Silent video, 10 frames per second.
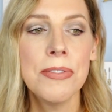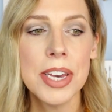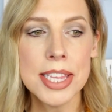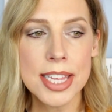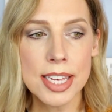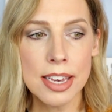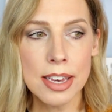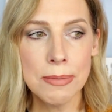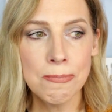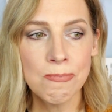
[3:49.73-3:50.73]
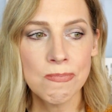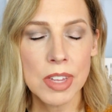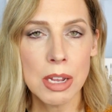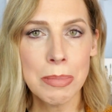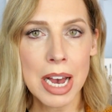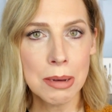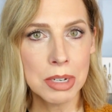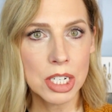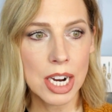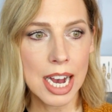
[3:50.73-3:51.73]
Fenty and
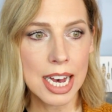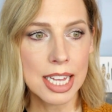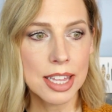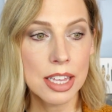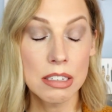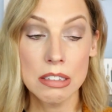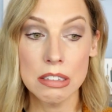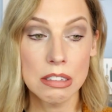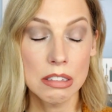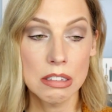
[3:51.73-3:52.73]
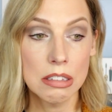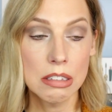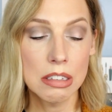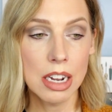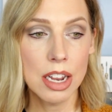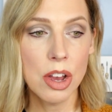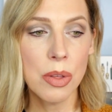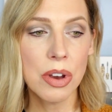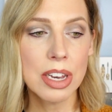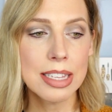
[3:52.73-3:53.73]
Pat McGrath, and I
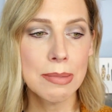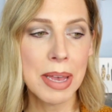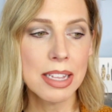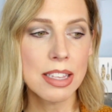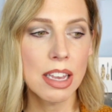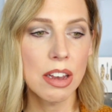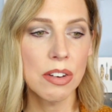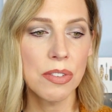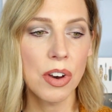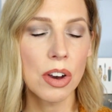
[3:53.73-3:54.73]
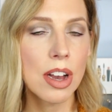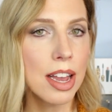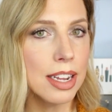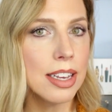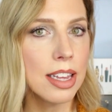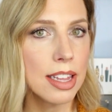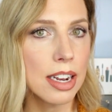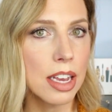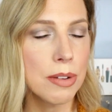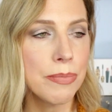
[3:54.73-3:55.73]
know they're expensive, are kind of
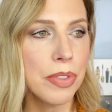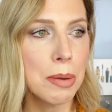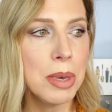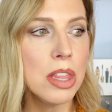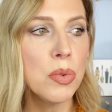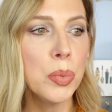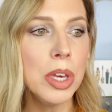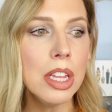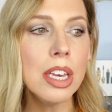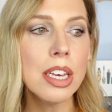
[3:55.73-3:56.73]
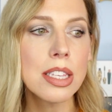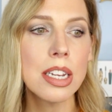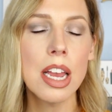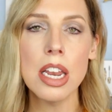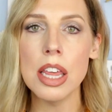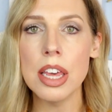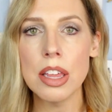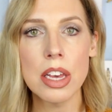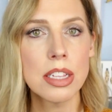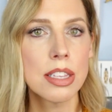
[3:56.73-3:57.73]
killing it. I mean, there really isn't
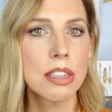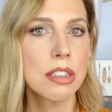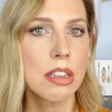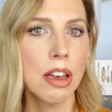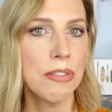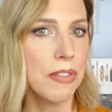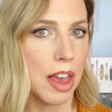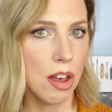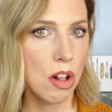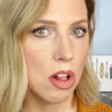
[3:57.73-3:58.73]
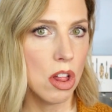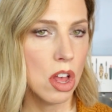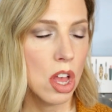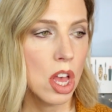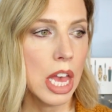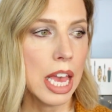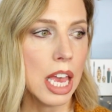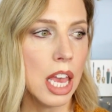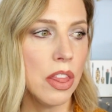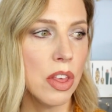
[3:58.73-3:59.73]
anything that's a fail
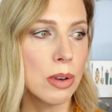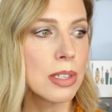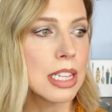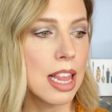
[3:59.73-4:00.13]
in those